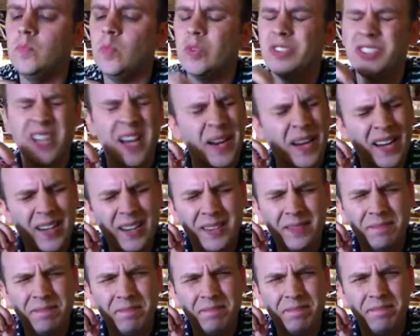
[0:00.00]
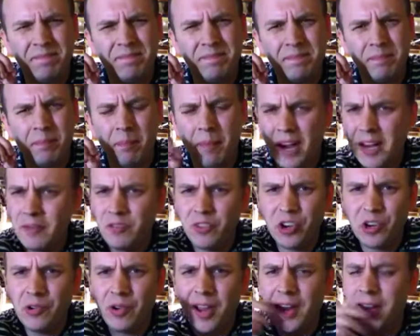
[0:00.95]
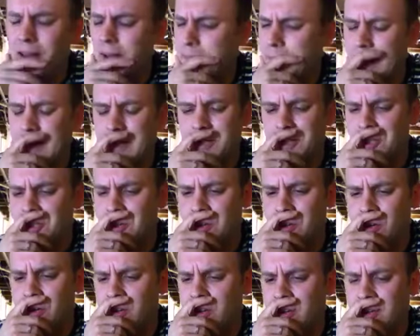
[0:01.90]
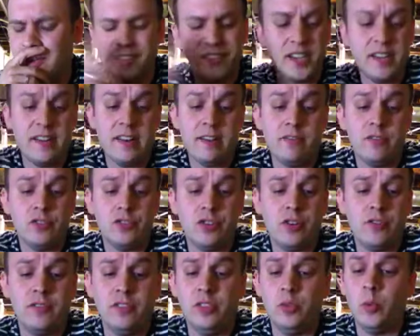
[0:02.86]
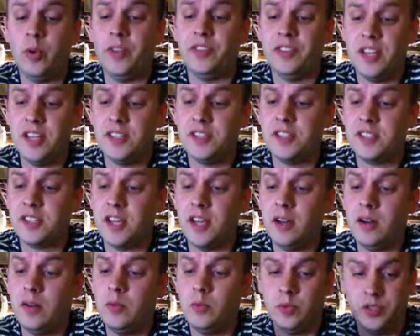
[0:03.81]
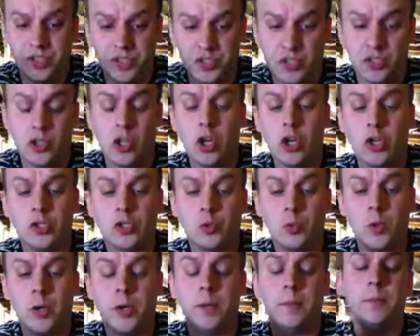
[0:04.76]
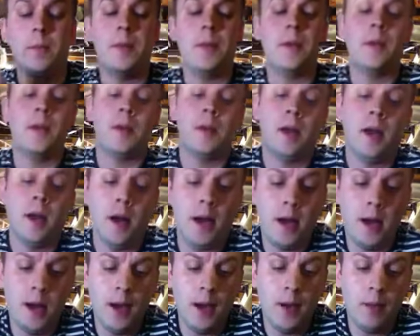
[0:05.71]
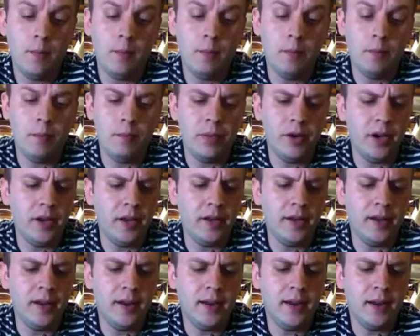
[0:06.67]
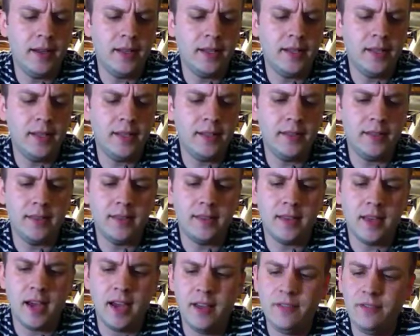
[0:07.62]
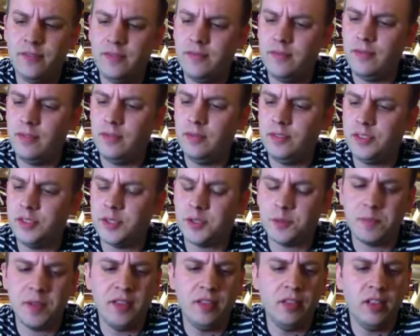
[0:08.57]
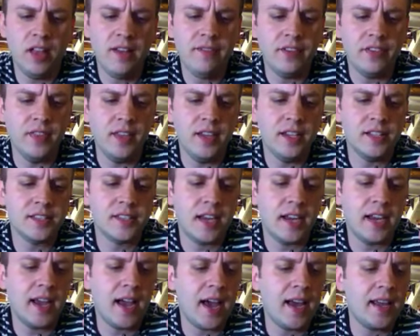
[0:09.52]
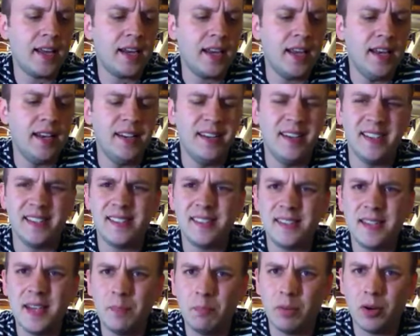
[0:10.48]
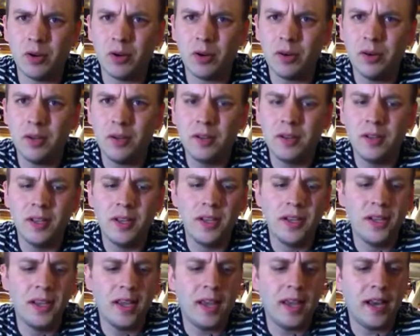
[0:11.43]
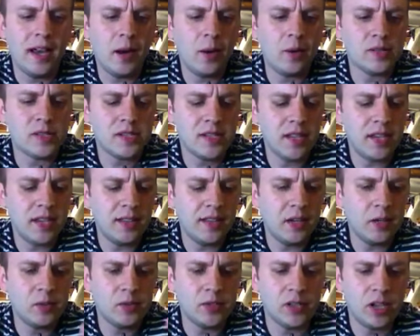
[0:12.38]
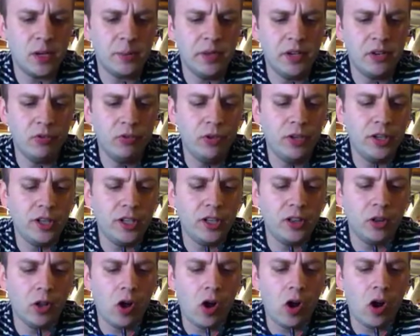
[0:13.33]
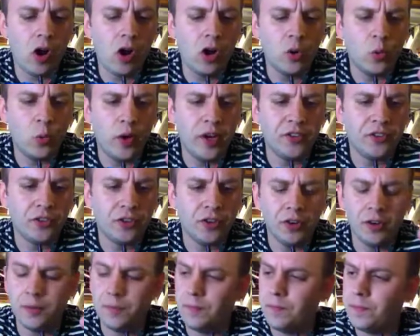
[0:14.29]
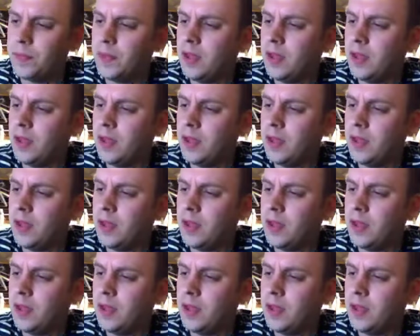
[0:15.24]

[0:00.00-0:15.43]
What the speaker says: which I might regret. I'm not sure, because I never drove in the 1/10 scale, which is a larger one. But I've just been loving this. I got it in December, and I was thinking that it was going to be a really long winter,